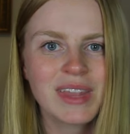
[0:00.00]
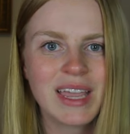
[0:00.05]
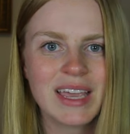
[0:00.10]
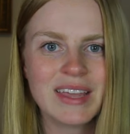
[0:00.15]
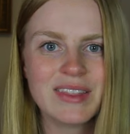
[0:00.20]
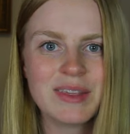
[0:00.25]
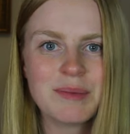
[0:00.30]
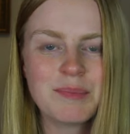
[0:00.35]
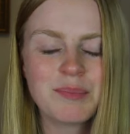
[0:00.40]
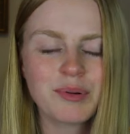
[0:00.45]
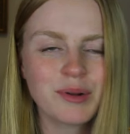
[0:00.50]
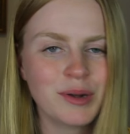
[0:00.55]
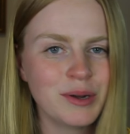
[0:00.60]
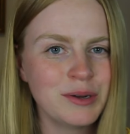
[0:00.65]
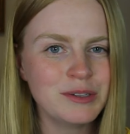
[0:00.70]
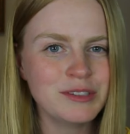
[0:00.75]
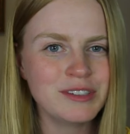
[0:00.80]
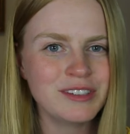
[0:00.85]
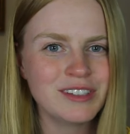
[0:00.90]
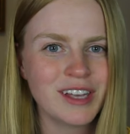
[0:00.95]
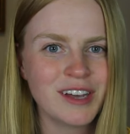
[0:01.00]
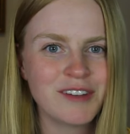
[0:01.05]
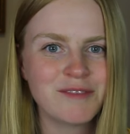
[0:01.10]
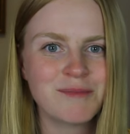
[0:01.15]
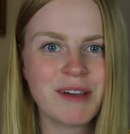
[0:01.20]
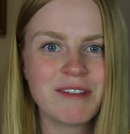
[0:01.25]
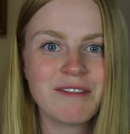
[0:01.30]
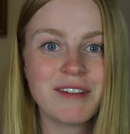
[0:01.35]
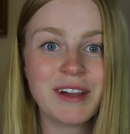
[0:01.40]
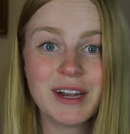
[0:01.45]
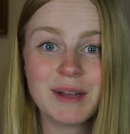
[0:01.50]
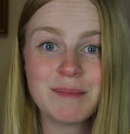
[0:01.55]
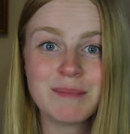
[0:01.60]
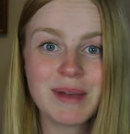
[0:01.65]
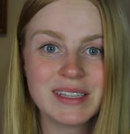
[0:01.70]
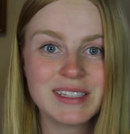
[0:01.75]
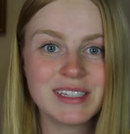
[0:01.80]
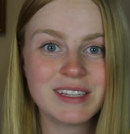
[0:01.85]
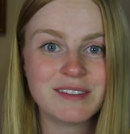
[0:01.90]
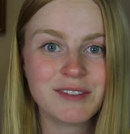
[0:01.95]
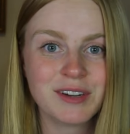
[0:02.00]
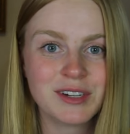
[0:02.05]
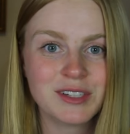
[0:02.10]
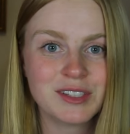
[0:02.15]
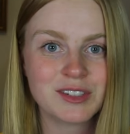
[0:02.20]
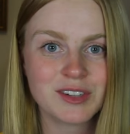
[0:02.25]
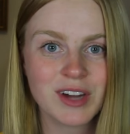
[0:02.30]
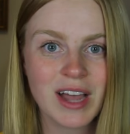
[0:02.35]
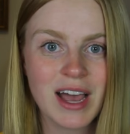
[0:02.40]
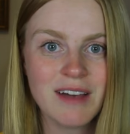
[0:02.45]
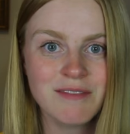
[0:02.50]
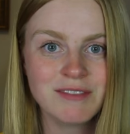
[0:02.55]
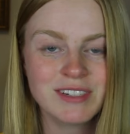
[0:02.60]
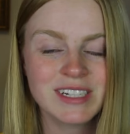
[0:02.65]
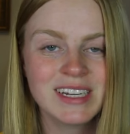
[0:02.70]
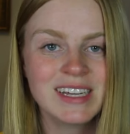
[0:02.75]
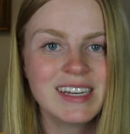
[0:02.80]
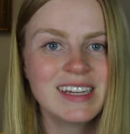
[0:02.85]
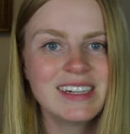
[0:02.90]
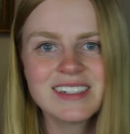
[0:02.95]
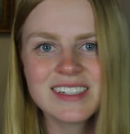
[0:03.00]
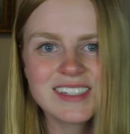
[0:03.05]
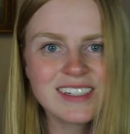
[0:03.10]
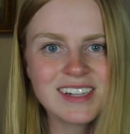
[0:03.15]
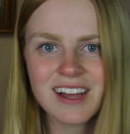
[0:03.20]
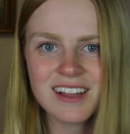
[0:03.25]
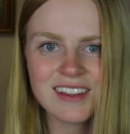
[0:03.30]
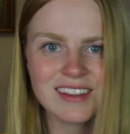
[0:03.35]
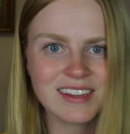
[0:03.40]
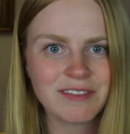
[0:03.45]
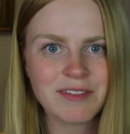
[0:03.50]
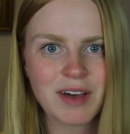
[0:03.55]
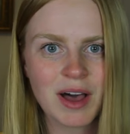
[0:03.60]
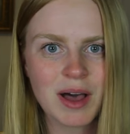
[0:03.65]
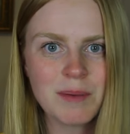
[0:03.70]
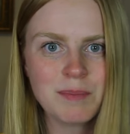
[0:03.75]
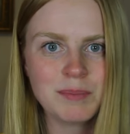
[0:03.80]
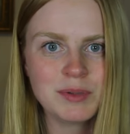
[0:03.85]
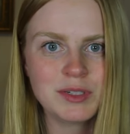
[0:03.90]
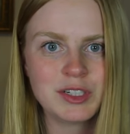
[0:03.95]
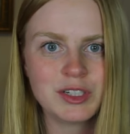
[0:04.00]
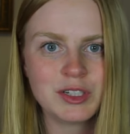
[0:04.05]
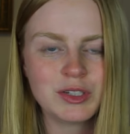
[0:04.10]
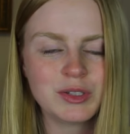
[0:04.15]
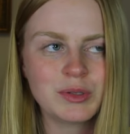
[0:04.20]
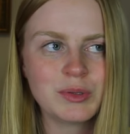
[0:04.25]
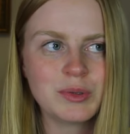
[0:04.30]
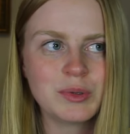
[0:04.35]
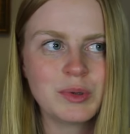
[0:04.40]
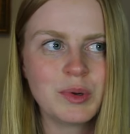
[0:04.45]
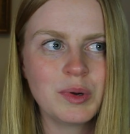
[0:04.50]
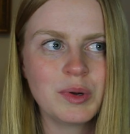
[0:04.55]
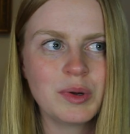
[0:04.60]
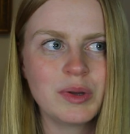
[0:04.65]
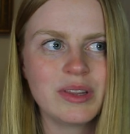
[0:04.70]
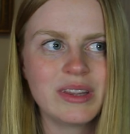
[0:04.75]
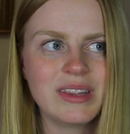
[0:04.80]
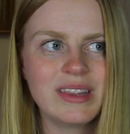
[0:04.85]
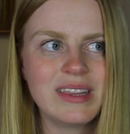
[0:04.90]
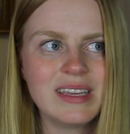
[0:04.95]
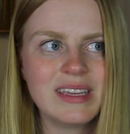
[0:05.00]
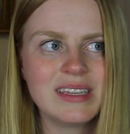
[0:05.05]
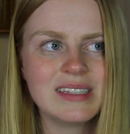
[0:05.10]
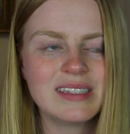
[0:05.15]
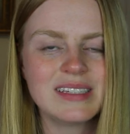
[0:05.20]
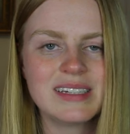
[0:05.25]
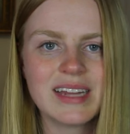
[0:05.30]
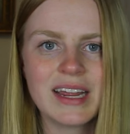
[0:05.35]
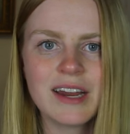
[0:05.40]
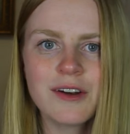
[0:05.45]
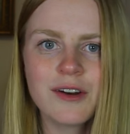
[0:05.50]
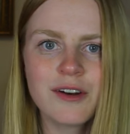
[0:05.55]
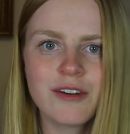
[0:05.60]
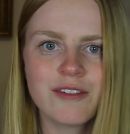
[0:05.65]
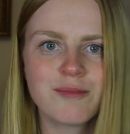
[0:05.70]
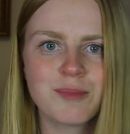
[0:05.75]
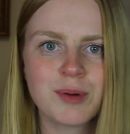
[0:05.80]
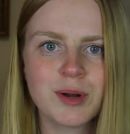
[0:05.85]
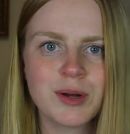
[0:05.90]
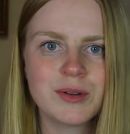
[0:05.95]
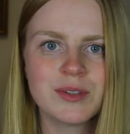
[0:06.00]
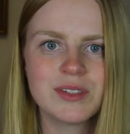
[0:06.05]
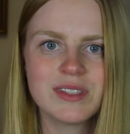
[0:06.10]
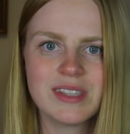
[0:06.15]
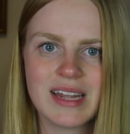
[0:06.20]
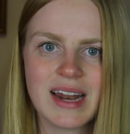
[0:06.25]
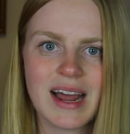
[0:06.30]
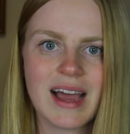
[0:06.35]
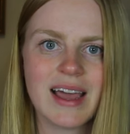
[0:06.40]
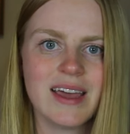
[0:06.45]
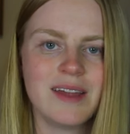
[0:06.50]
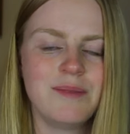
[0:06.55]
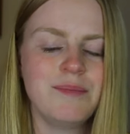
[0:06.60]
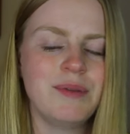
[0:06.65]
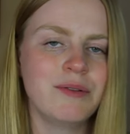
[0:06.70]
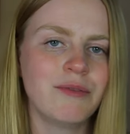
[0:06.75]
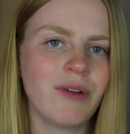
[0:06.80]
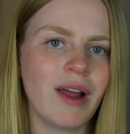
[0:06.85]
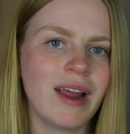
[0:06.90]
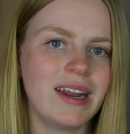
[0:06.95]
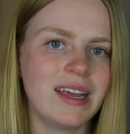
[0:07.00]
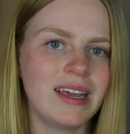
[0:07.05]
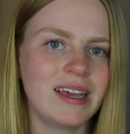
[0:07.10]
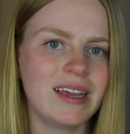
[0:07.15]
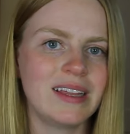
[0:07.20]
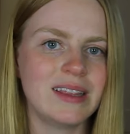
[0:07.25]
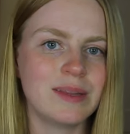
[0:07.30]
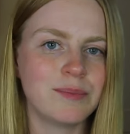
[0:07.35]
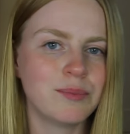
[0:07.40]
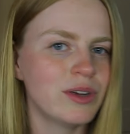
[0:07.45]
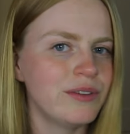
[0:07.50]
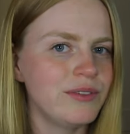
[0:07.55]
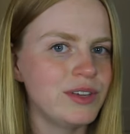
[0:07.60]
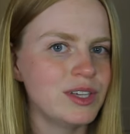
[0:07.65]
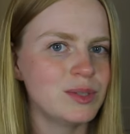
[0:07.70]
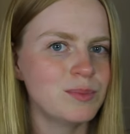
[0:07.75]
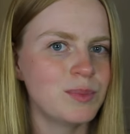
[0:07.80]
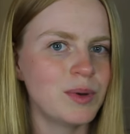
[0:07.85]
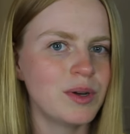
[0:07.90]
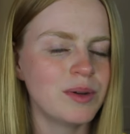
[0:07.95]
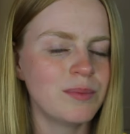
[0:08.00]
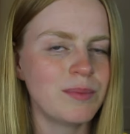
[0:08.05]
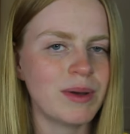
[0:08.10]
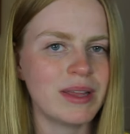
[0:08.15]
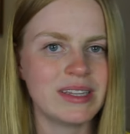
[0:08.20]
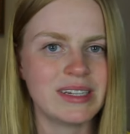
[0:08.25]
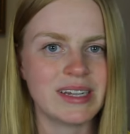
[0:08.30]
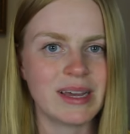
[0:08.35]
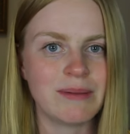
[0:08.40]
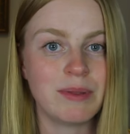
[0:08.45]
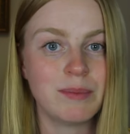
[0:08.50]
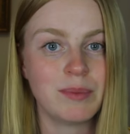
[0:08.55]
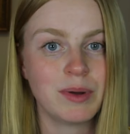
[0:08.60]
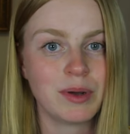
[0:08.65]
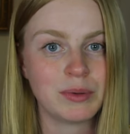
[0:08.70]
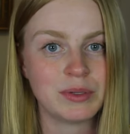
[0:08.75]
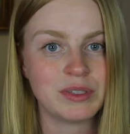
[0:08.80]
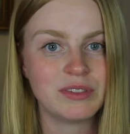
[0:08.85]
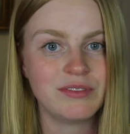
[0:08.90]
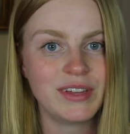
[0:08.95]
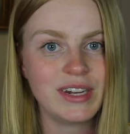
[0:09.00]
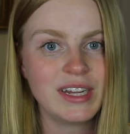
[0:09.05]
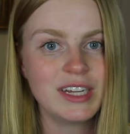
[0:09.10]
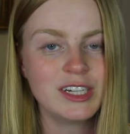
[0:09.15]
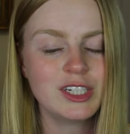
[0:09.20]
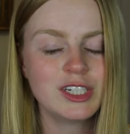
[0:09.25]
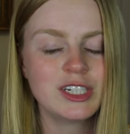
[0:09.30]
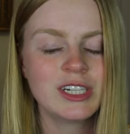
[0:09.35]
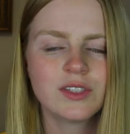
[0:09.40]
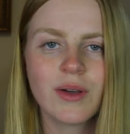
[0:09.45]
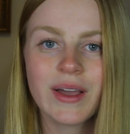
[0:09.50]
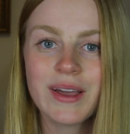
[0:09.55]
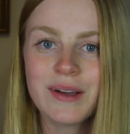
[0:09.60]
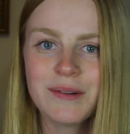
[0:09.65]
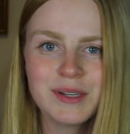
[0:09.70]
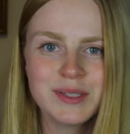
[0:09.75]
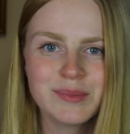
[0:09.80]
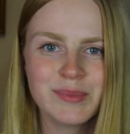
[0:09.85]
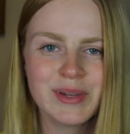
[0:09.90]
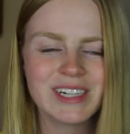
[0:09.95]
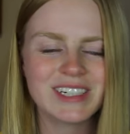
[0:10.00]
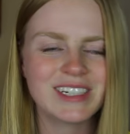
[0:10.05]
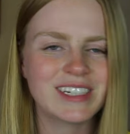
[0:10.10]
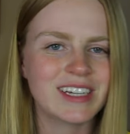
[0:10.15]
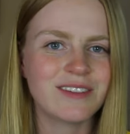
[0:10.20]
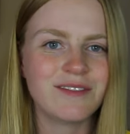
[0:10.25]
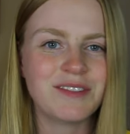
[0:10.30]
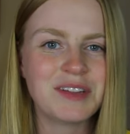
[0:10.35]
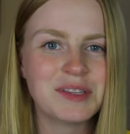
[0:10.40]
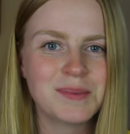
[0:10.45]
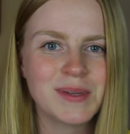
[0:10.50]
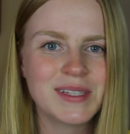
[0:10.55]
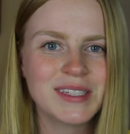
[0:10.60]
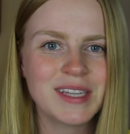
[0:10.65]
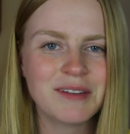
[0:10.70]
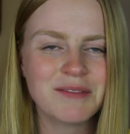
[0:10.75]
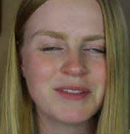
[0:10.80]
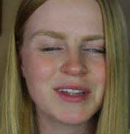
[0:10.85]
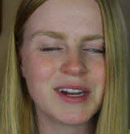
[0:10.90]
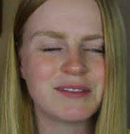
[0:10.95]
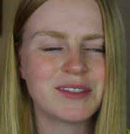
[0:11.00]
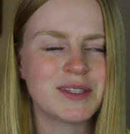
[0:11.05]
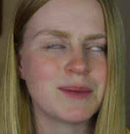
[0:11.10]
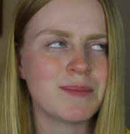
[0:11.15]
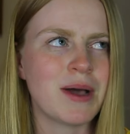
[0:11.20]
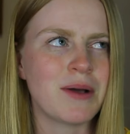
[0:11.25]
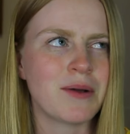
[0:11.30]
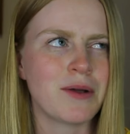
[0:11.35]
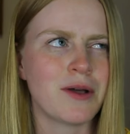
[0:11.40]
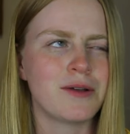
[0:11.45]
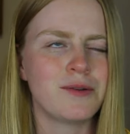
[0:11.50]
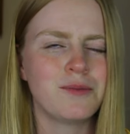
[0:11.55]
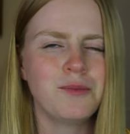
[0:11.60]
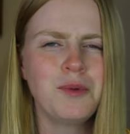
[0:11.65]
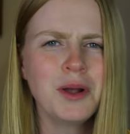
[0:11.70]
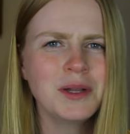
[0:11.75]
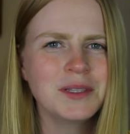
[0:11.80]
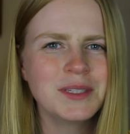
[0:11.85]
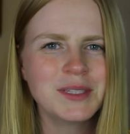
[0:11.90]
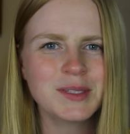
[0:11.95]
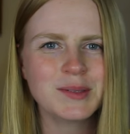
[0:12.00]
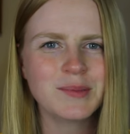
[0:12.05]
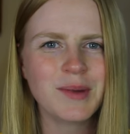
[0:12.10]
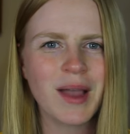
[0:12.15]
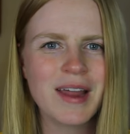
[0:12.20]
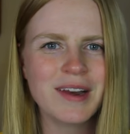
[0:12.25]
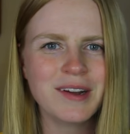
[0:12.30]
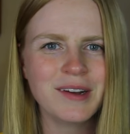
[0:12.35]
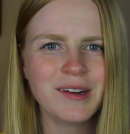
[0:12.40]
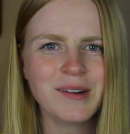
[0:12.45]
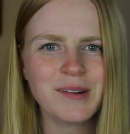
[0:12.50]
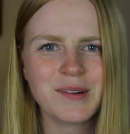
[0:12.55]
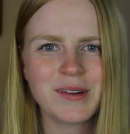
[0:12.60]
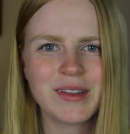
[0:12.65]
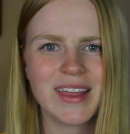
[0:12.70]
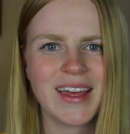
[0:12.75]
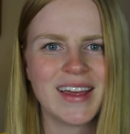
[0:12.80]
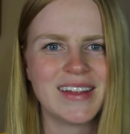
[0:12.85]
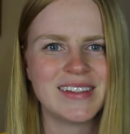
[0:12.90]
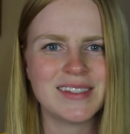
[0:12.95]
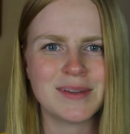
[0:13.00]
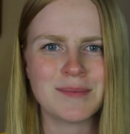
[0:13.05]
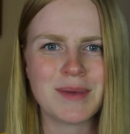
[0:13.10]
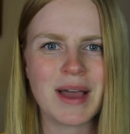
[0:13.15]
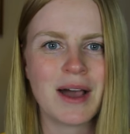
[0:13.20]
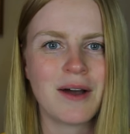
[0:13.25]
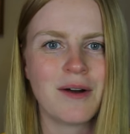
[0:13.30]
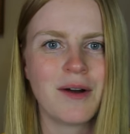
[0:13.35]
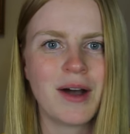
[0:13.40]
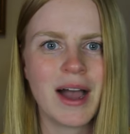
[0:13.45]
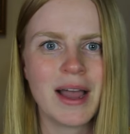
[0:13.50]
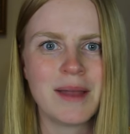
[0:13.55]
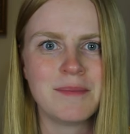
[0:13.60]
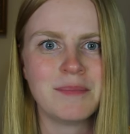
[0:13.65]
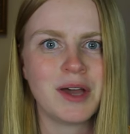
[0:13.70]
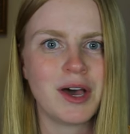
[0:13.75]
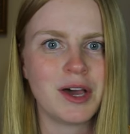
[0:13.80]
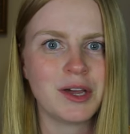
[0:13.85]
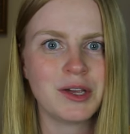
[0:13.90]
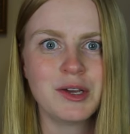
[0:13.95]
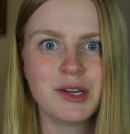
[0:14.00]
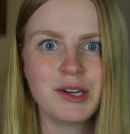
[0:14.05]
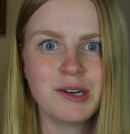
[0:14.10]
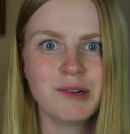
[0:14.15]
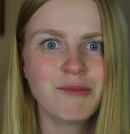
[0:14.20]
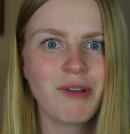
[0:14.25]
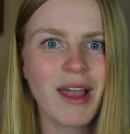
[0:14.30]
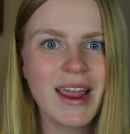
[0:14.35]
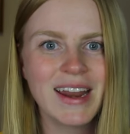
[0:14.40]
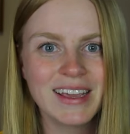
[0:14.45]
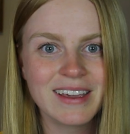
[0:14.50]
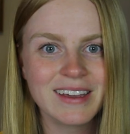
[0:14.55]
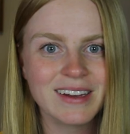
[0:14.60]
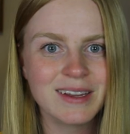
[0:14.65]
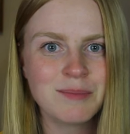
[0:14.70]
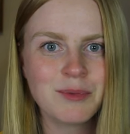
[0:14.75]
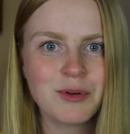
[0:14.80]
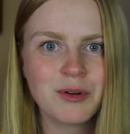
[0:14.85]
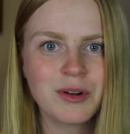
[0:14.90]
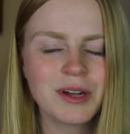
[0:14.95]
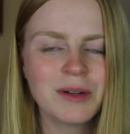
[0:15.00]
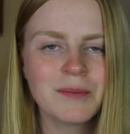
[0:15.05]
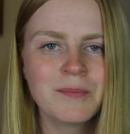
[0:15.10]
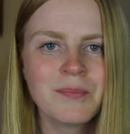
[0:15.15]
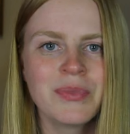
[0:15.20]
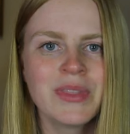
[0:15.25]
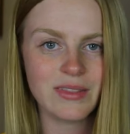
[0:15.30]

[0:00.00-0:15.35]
and the prose of my very messy first draft does not live up to the standard of prose that I had been writing in the previous book by the time the book was finished. So I always managed to convince myself that I've somehow gotten worse as a writer, or that somehow I'm not good at writing anymore.